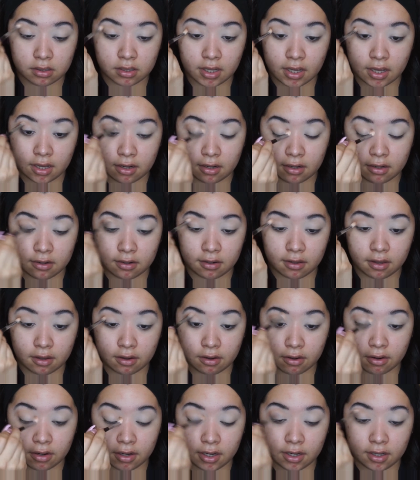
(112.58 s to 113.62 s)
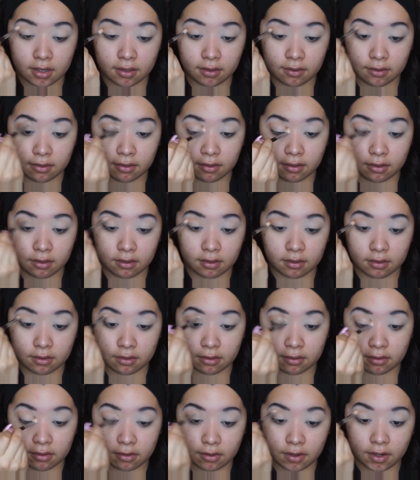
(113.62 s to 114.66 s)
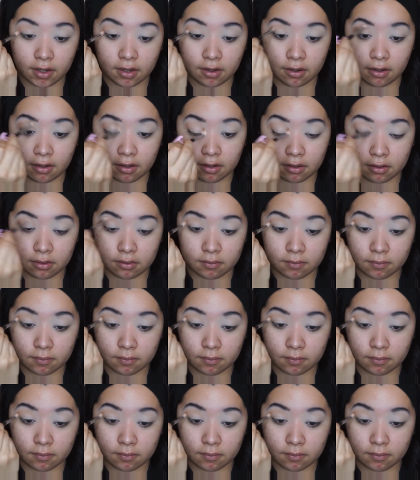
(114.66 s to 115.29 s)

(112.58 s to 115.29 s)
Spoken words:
Head into the crease, straight on.